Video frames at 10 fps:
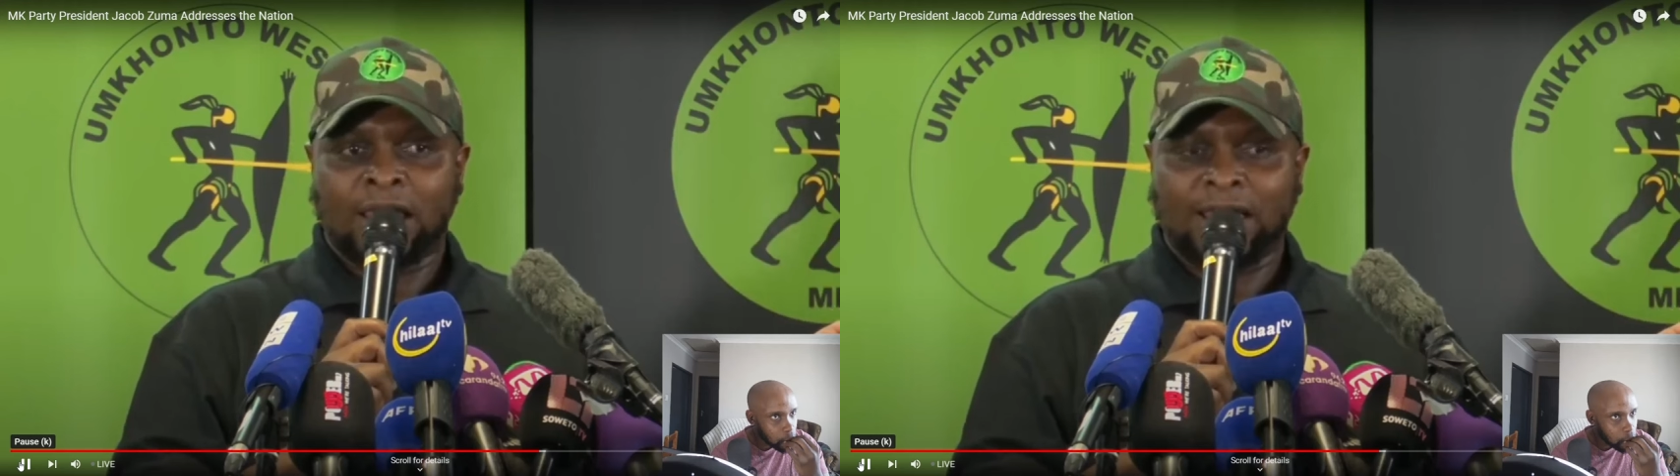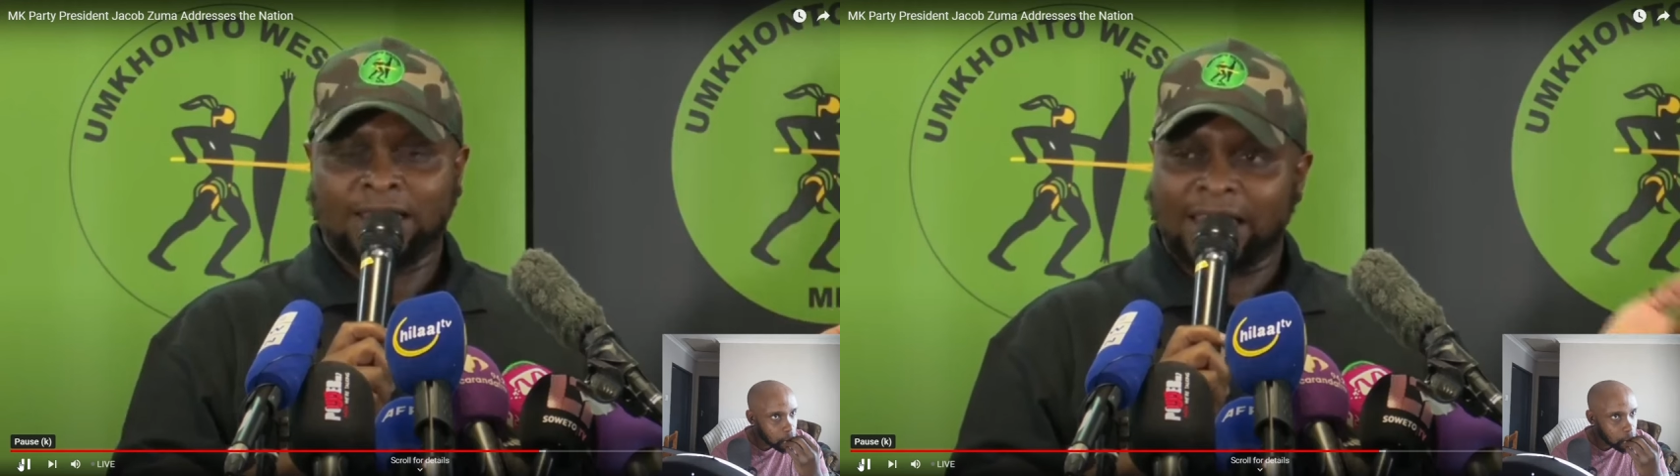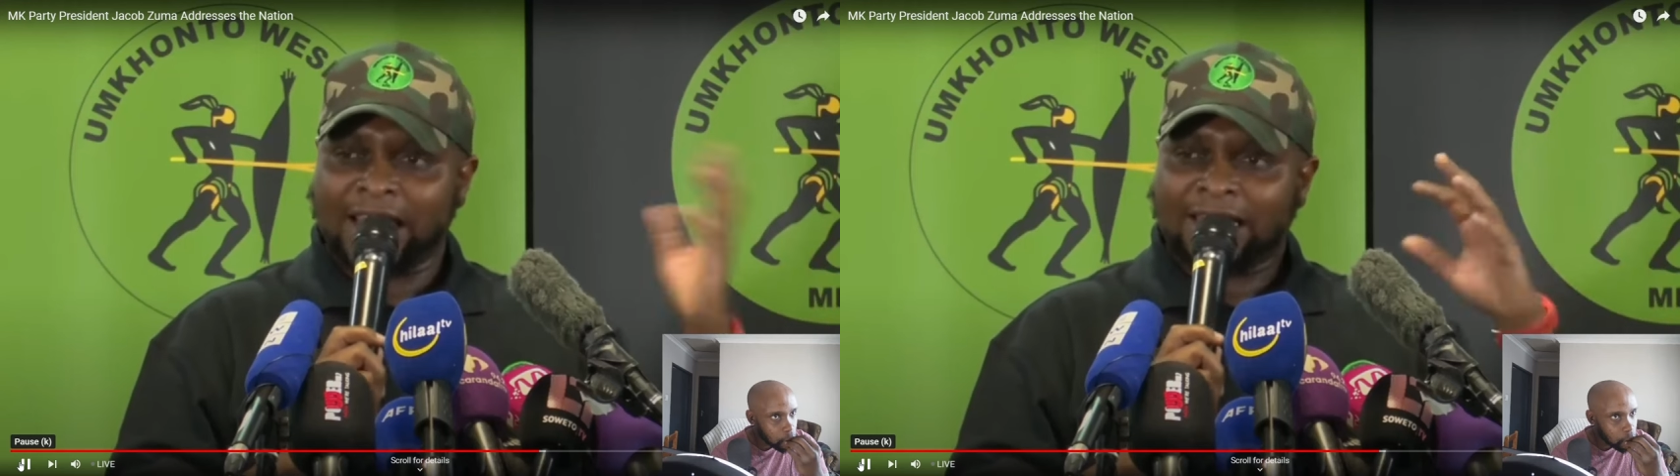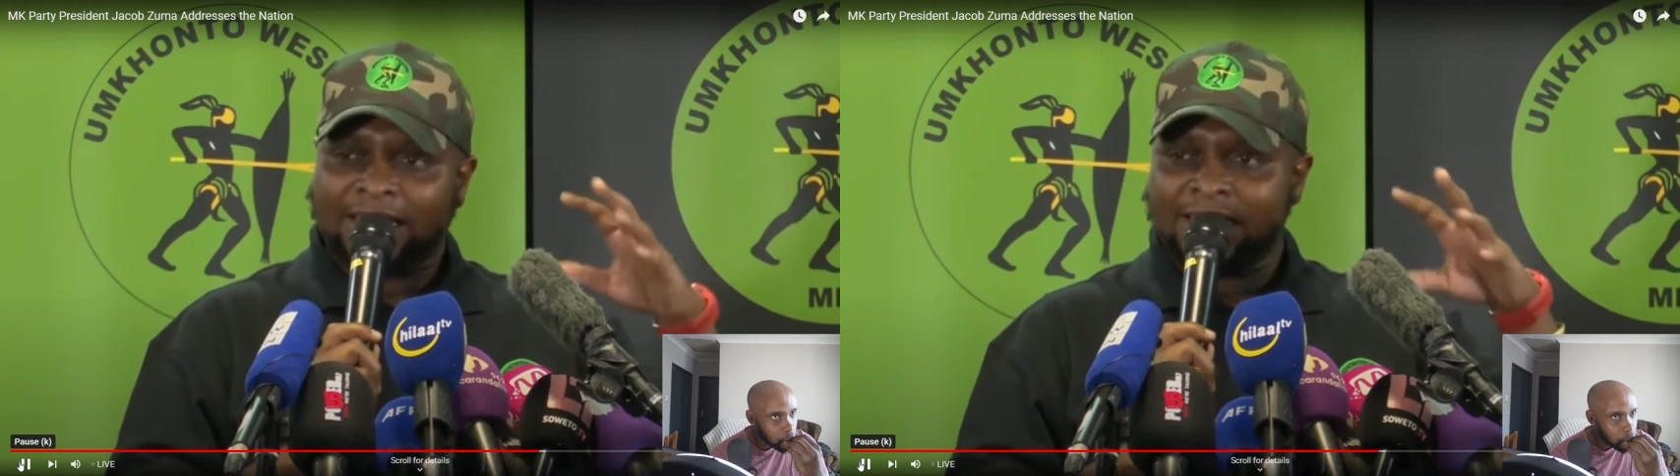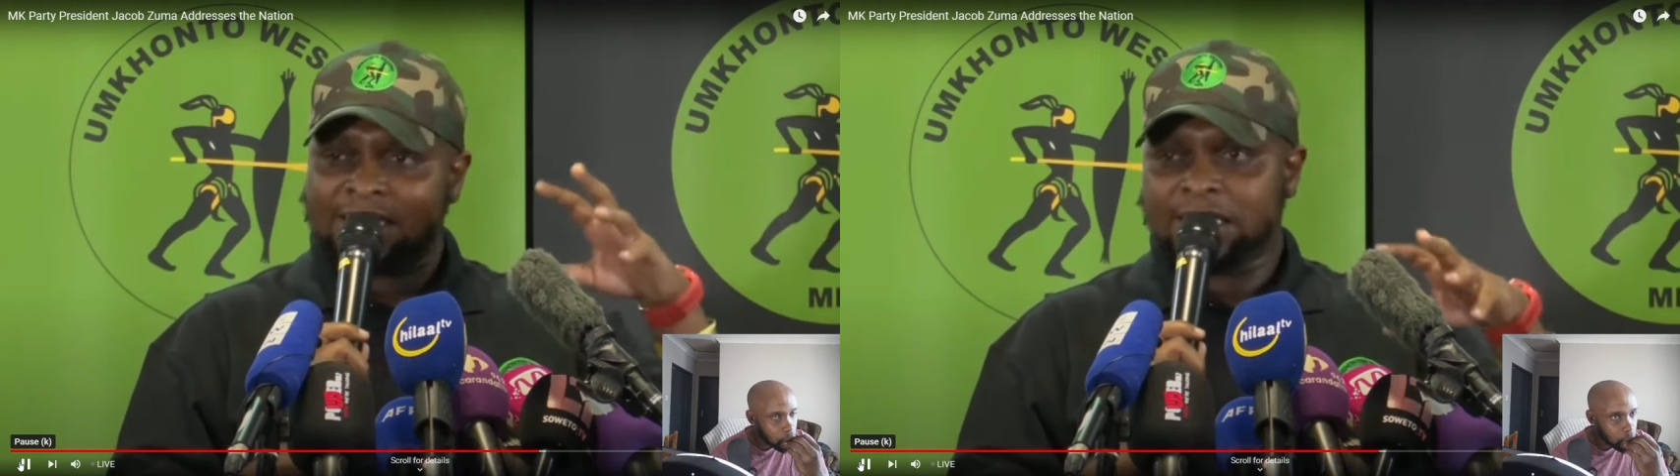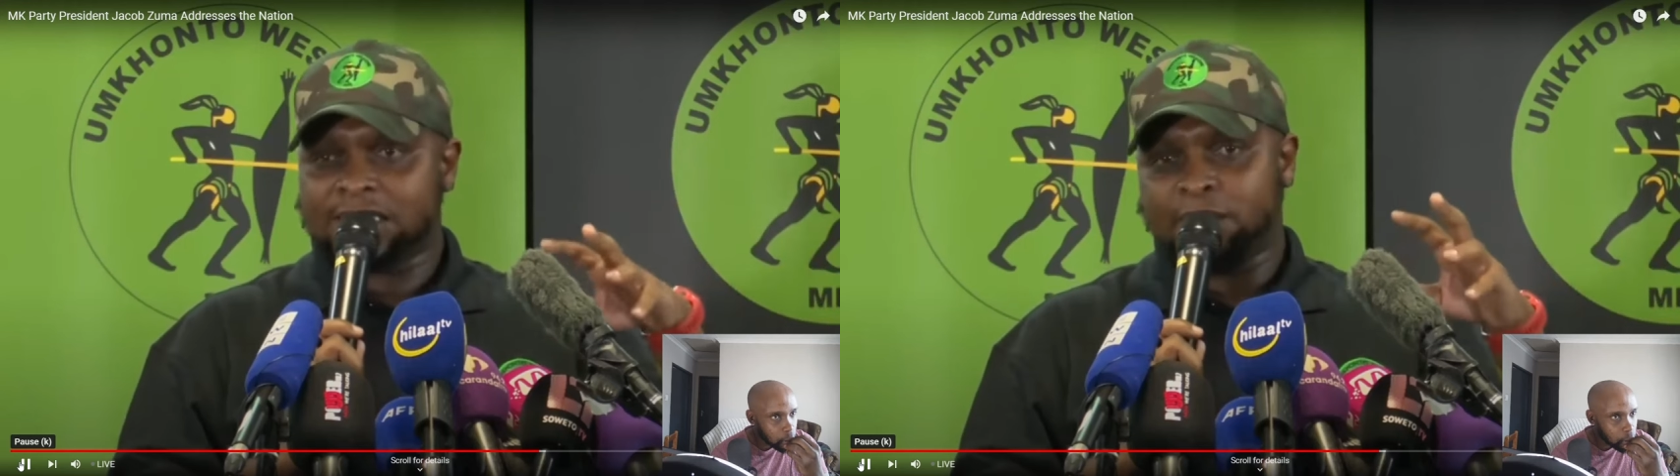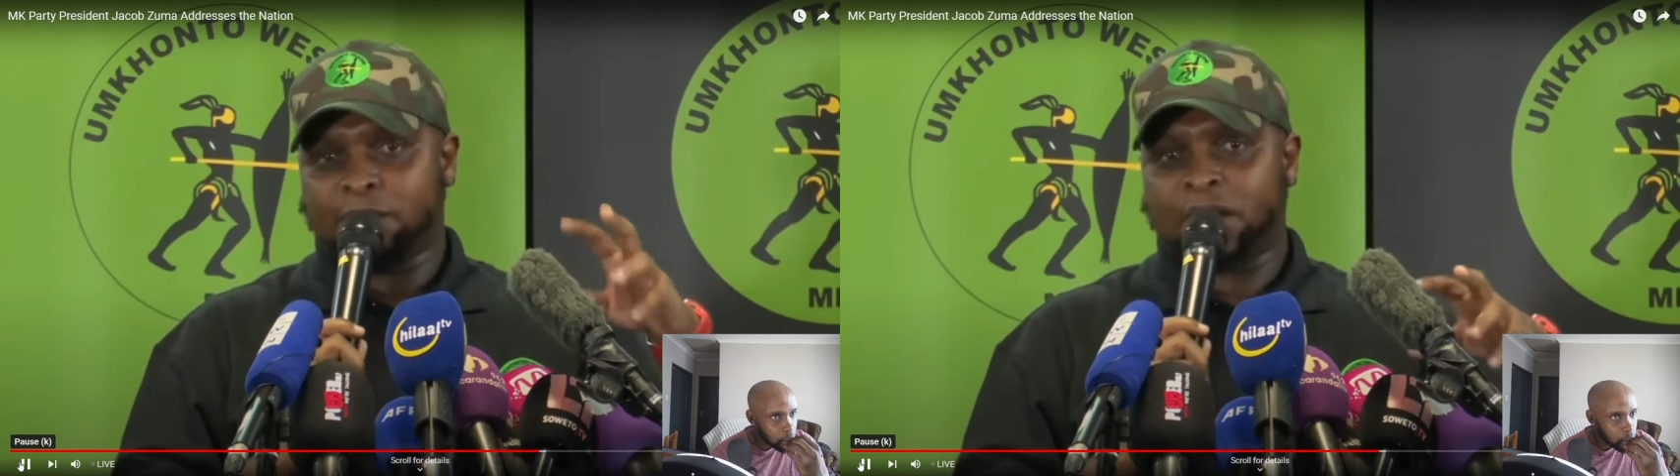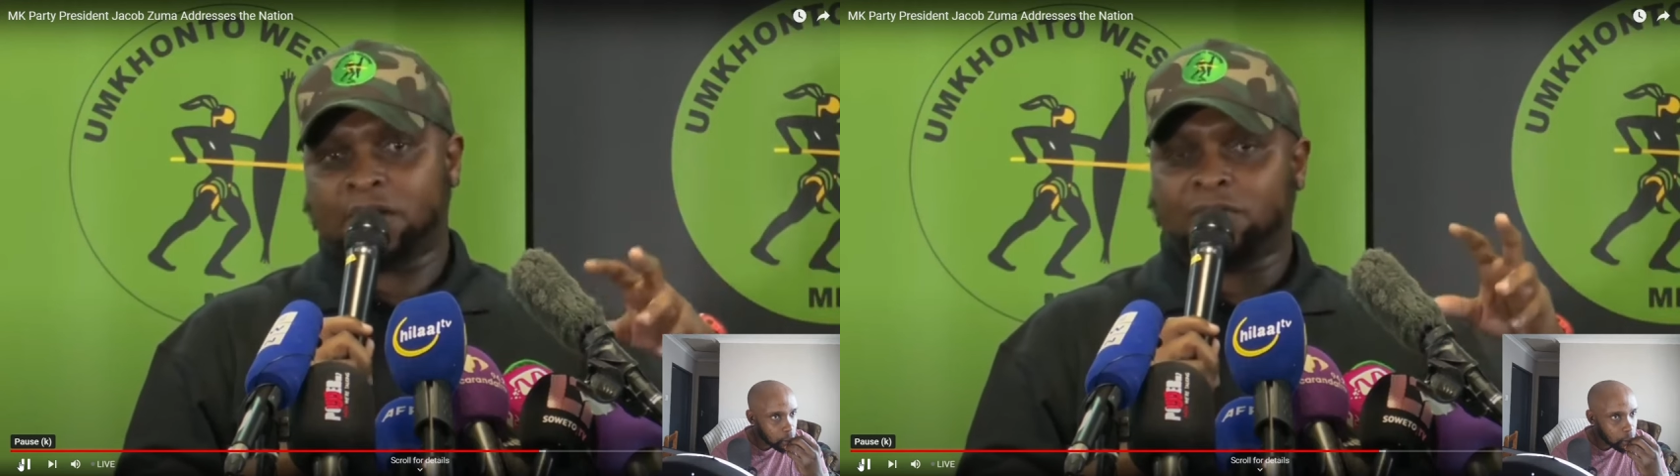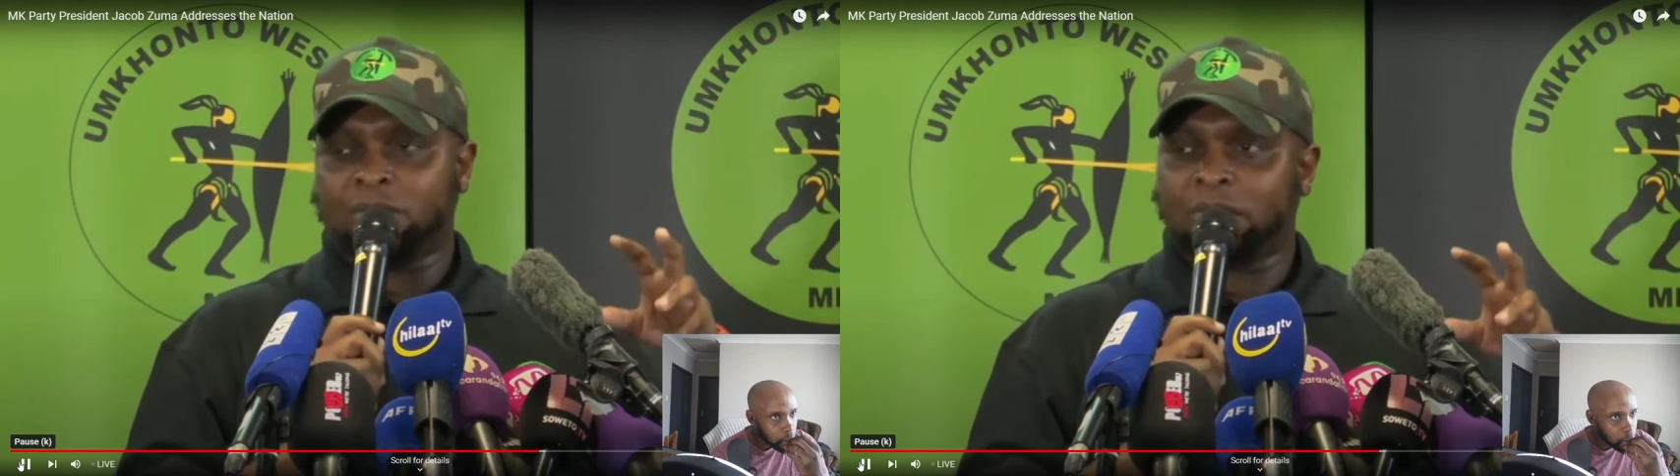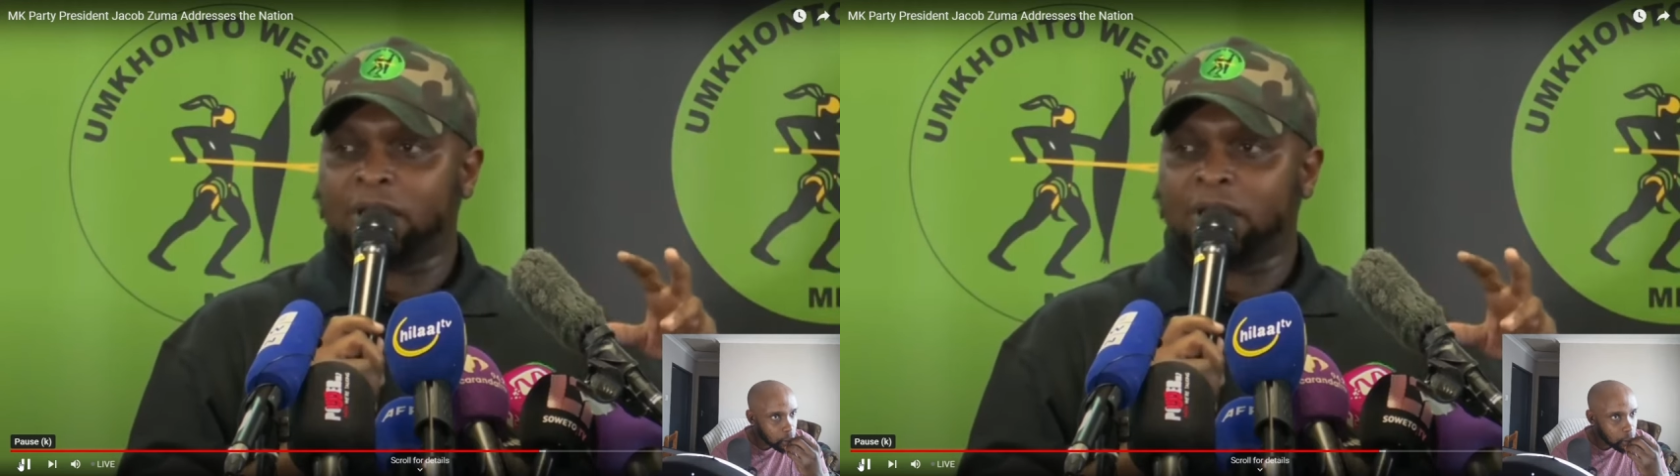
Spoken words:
And then this is a platform.